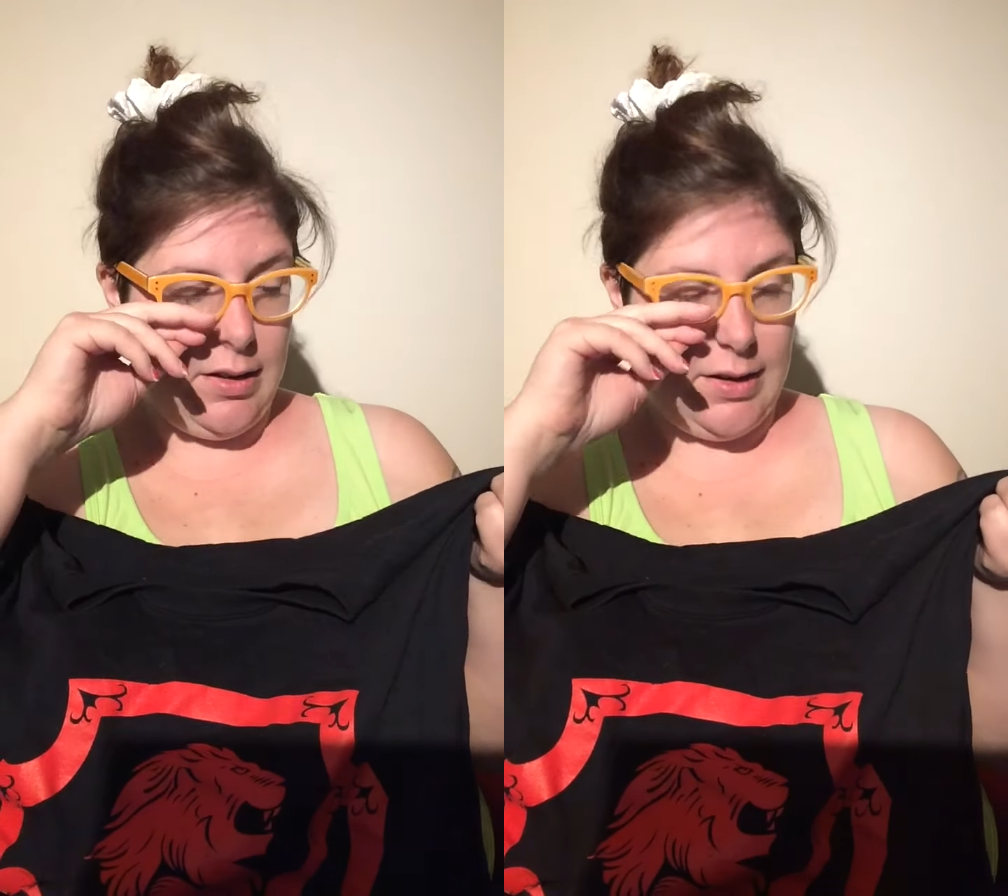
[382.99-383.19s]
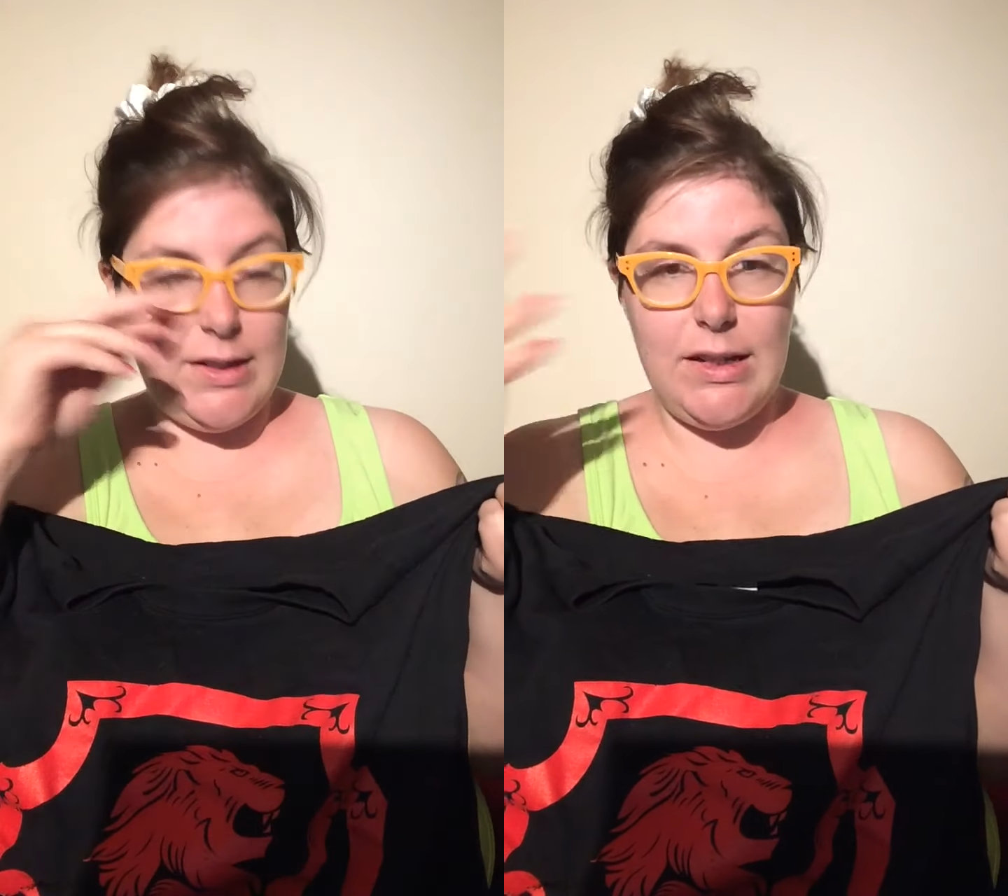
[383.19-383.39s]

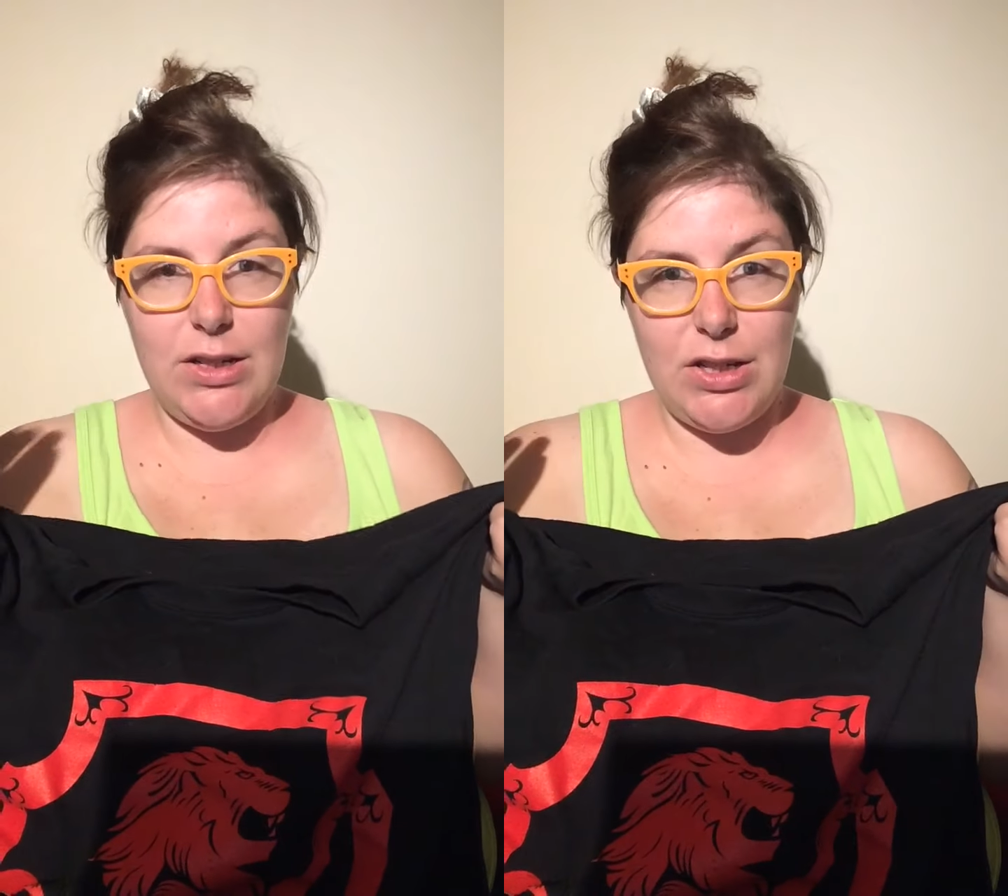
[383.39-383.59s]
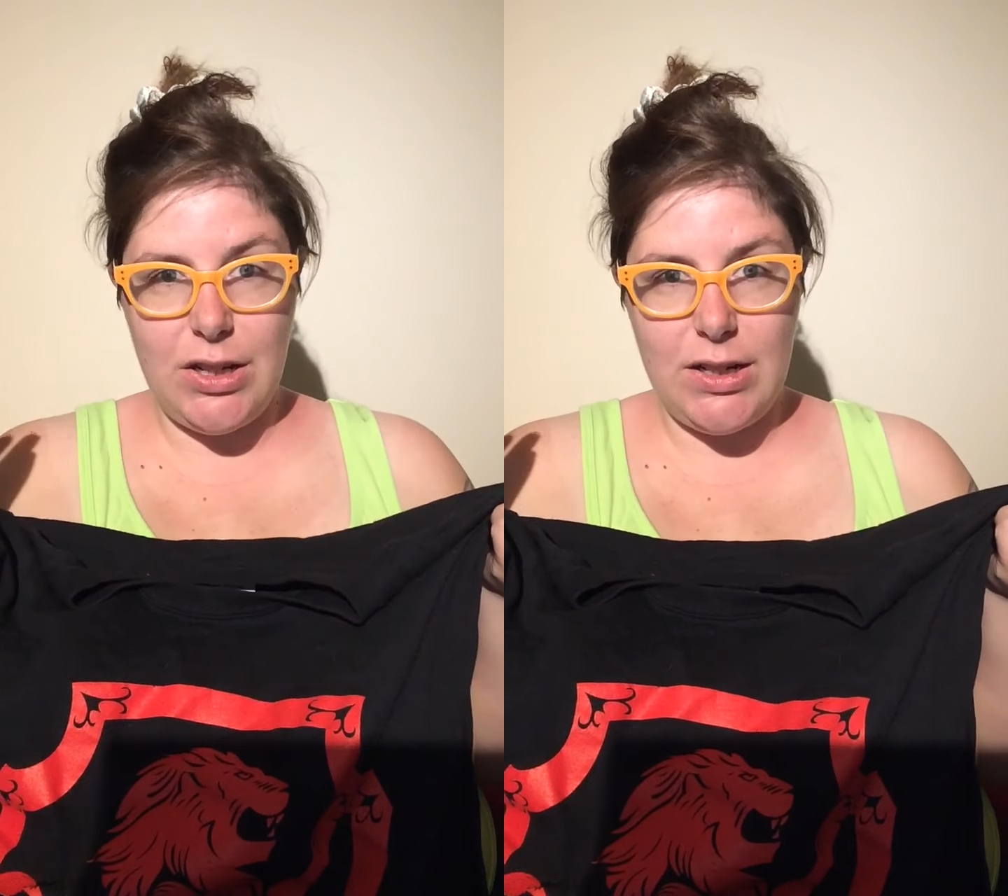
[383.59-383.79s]
a
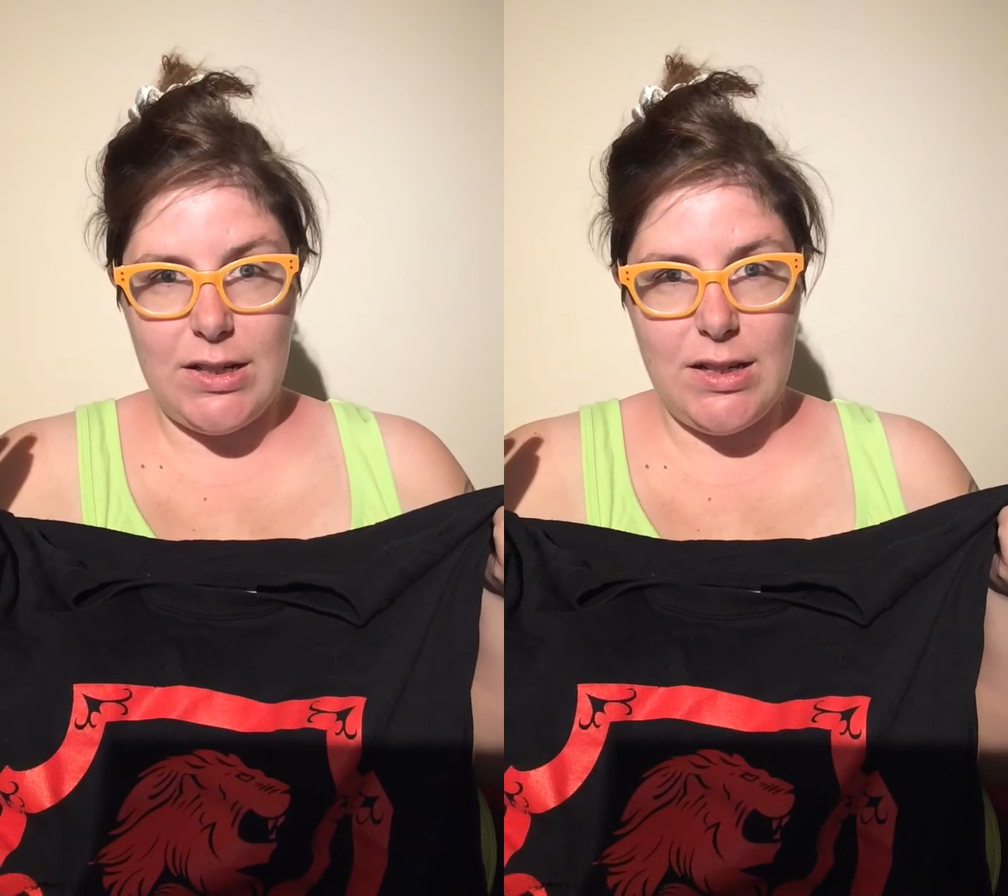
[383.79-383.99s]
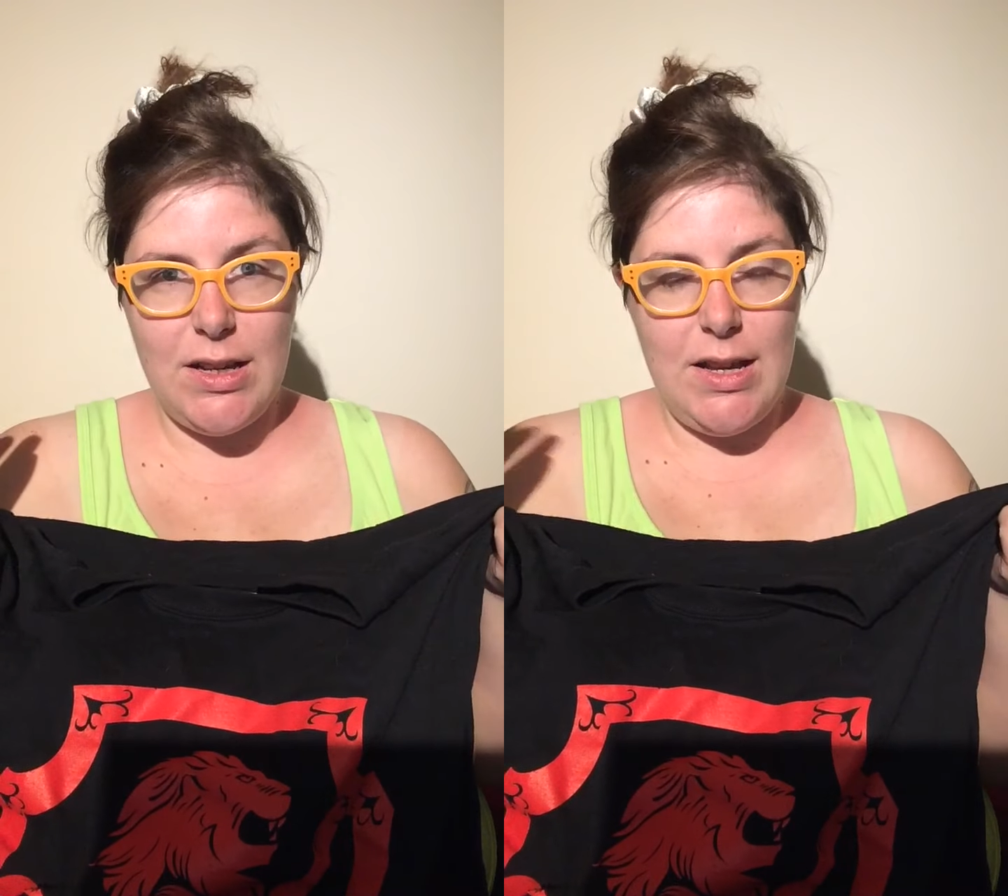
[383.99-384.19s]
t-shirt,